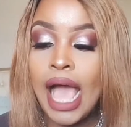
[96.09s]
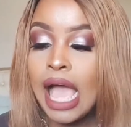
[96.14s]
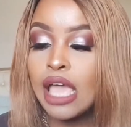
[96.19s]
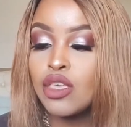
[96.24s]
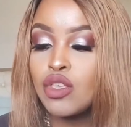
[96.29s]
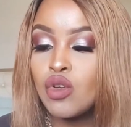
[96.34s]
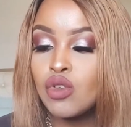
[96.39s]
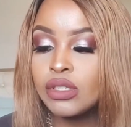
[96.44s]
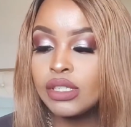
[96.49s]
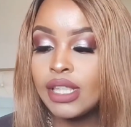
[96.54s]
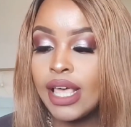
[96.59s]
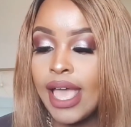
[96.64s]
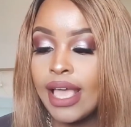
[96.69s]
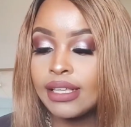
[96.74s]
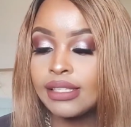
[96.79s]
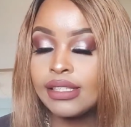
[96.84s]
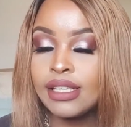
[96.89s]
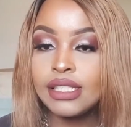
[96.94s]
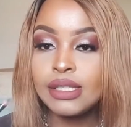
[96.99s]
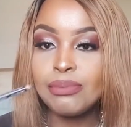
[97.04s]
I use the
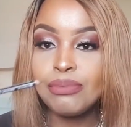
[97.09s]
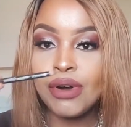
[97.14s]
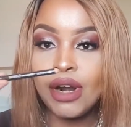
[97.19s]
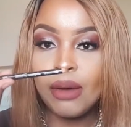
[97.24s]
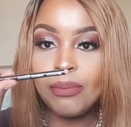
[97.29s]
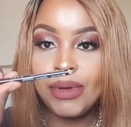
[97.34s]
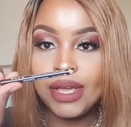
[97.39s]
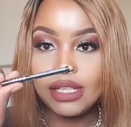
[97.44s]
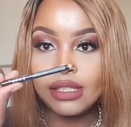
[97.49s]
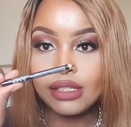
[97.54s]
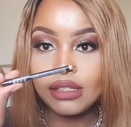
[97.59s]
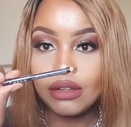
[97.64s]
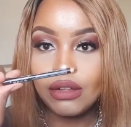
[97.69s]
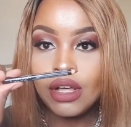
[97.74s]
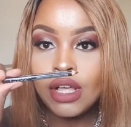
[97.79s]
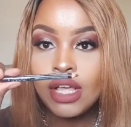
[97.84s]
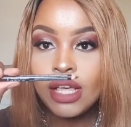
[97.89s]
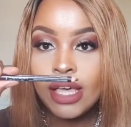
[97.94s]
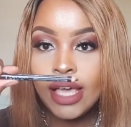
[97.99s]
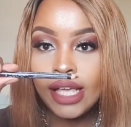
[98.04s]
Essence brow pencil.